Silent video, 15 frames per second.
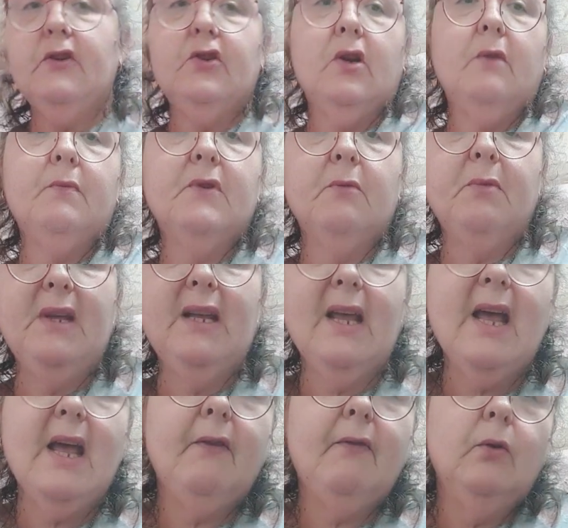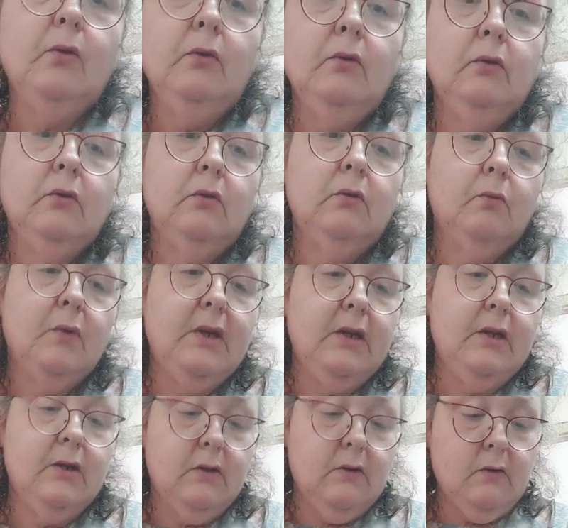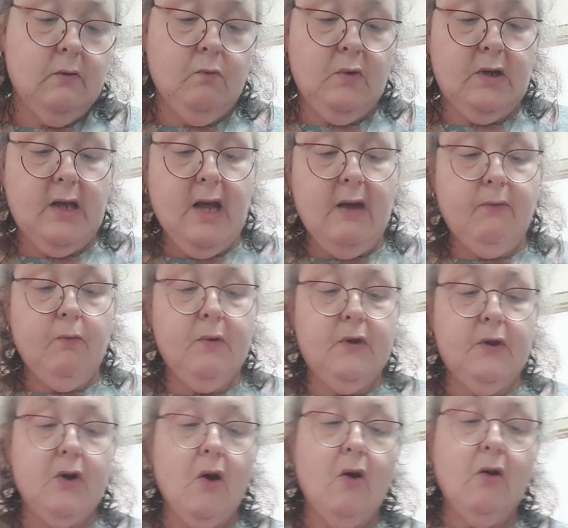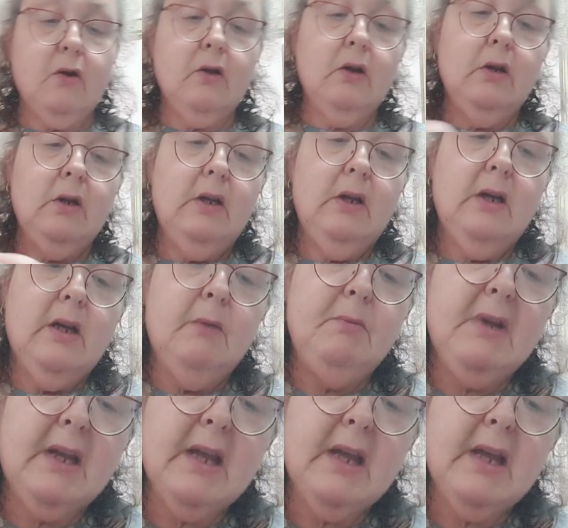sharp, so be careful when be careful with the dog, and be